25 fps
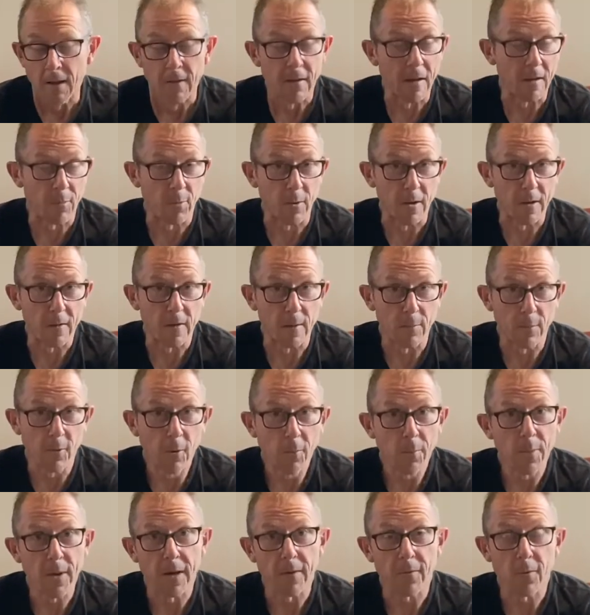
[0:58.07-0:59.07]
That's pretty
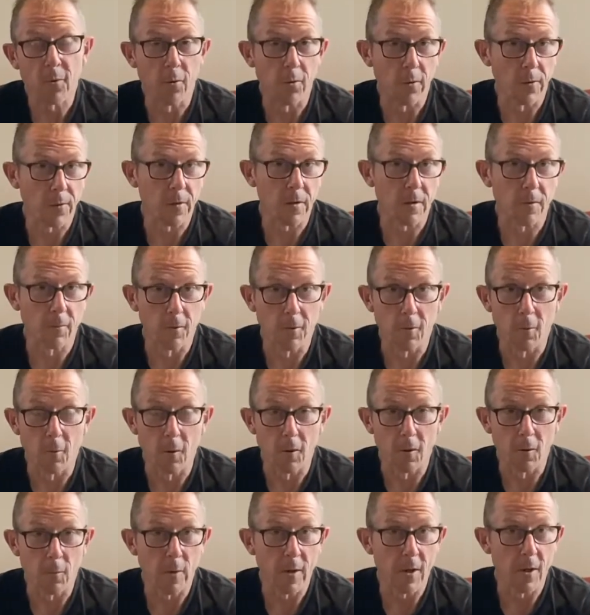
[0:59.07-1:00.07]
simple, but of course in the real
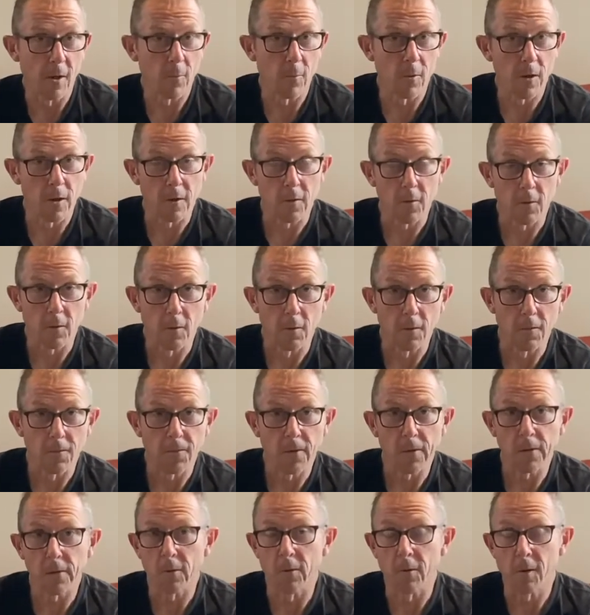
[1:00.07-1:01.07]
world we don't want to do
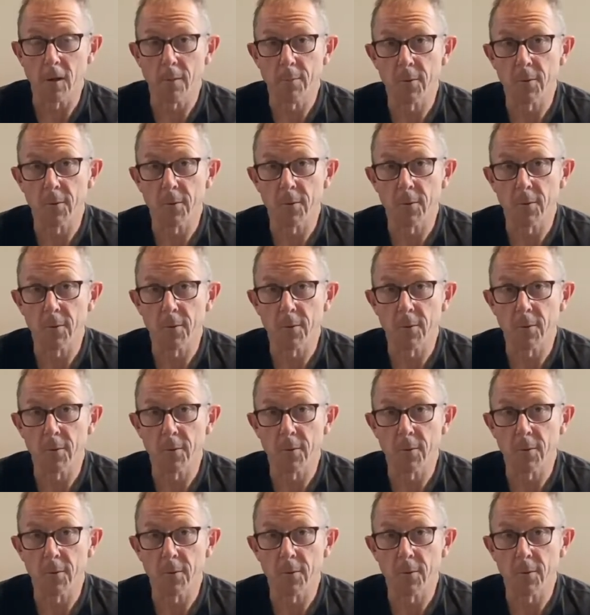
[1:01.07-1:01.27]
physical